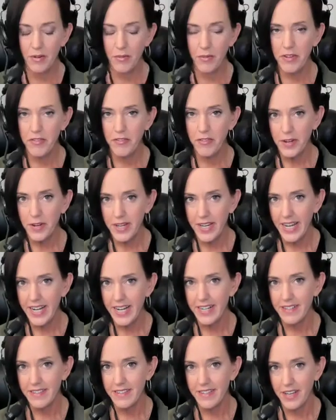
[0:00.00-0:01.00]
we
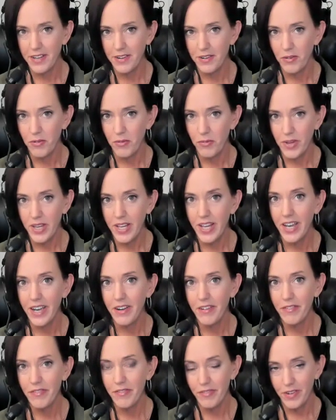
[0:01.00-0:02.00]
forget that we
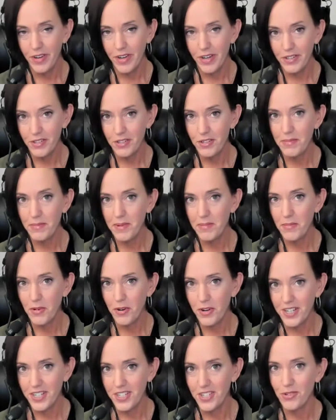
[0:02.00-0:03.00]
have a little bit
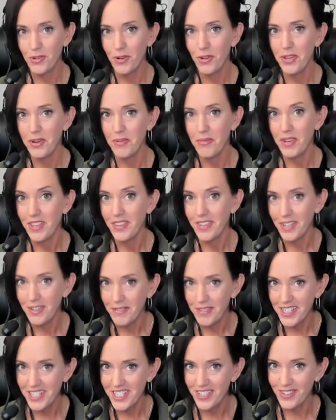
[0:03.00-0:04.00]
more control than we
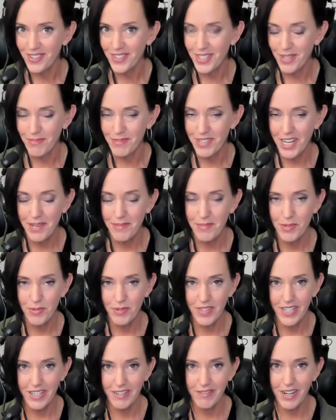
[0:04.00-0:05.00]
think we do. Sometimes
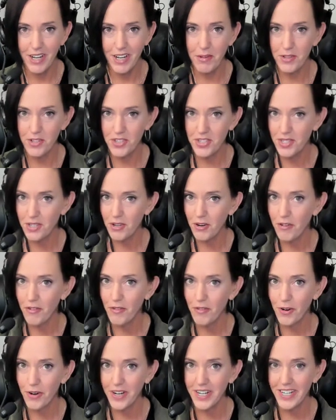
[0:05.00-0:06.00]
we think, well, we'll just go
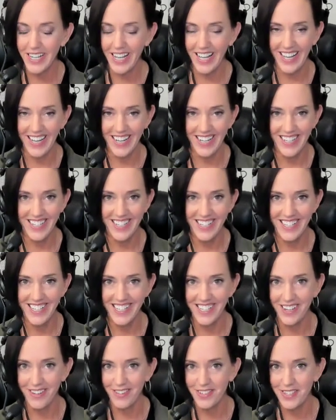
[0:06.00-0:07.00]
for it and,
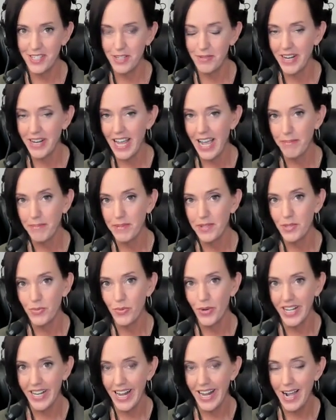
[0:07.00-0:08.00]
see what happens
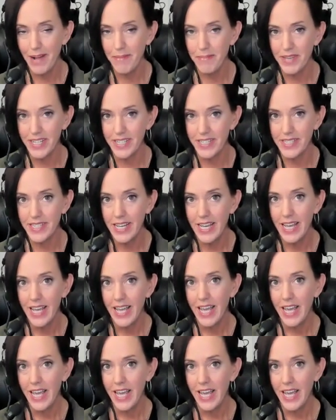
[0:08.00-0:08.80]
when it happens.